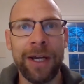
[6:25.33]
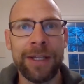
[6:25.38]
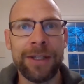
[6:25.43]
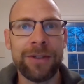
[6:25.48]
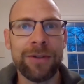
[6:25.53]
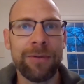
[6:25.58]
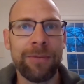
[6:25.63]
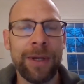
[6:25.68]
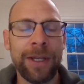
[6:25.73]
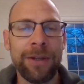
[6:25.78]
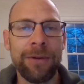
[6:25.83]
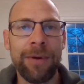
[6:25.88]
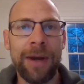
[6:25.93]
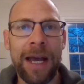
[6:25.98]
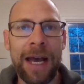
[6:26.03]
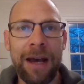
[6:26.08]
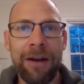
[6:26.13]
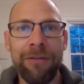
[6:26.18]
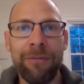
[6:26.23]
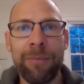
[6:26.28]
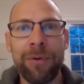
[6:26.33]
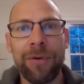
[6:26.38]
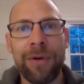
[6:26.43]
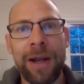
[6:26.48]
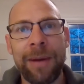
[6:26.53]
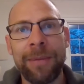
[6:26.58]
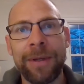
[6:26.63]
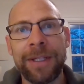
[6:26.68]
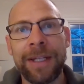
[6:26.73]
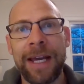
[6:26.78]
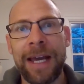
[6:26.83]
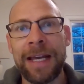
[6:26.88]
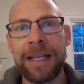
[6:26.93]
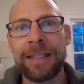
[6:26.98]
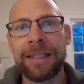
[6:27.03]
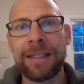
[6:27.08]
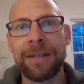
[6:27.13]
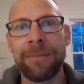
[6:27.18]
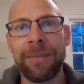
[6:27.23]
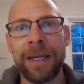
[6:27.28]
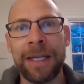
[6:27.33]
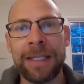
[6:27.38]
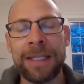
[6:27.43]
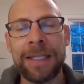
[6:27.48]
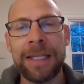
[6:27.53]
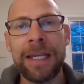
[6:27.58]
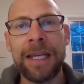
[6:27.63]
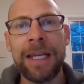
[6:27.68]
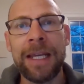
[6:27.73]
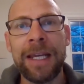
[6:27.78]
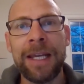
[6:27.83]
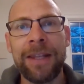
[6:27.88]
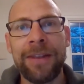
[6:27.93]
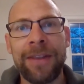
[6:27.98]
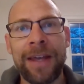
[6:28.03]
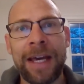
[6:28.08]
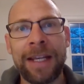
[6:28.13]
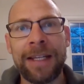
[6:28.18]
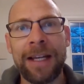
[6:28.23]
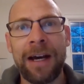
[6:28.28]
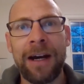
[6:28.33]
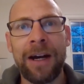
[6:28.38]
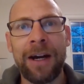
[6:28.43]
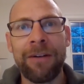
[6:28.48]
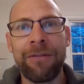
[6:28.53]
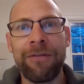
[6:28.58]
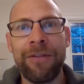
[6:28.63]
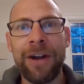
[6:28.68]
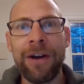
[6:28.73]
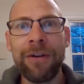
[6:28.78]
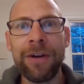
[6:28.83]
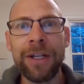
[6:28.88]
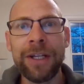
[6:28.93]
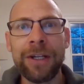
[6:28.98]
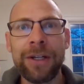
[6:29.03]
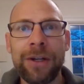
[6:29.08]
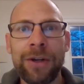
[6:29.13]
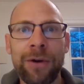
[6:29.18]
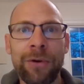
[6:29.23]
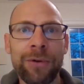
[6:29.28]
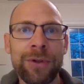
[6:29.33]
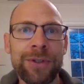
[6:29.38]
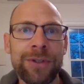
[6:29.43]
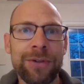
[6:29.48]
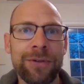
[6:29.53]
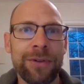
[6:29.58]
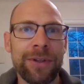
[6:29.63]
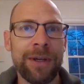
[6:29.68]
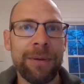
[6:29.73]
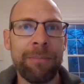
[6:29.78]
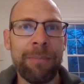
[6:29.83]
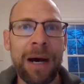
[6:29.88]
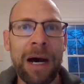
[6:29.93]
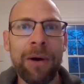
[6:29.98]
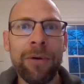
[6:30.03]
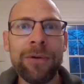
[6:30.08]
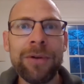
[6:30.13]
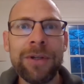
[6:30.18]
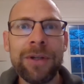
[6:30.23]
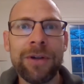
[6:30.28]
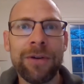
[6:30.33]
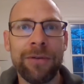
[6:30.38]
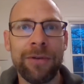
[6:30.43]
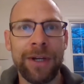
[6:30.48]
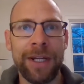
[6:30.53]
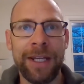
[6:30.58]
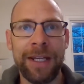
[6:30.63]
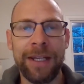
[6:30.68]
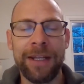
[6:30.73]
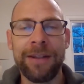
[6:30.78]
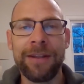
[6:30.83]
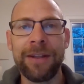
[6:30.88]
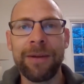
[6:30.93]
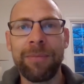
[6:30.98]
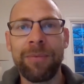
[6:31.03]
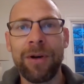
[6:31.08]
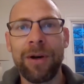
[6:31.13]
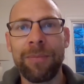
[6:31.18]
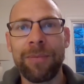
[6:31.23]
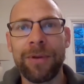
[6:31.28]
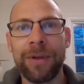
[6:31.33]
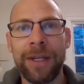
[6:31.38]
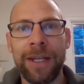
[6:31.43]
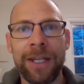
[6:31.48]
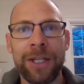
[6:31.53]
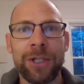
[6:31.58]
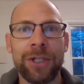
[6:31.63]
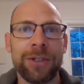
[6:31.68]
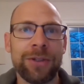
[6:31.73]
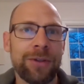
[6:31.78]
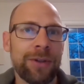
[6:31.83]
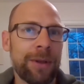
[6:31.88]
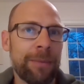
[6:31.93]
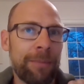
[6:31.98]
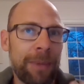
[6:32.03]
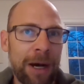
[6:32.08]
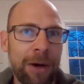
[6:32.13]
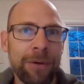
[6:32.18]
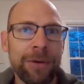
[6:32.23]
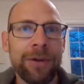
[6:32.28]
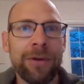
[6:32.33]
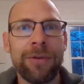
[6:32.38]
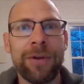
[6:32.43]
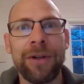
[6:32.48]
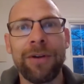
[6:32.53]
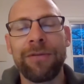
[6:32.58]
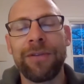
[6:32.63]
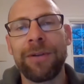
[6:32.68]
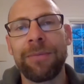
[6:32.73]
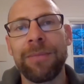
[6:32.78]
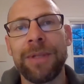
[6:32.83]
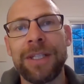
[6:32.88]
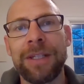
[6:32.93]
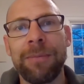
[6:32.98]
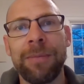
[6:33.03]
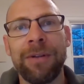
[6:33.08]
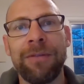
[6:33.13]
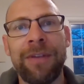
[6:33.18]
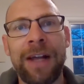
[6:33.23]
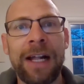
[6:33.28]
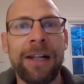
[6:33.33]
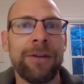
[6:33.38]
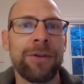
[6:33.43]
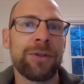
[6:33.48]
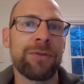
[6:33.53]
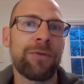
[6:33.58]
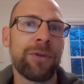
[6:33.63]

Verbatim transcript: And so when you have parameter estimates that are very close to the boundary in the population, so the boundary of admissible values.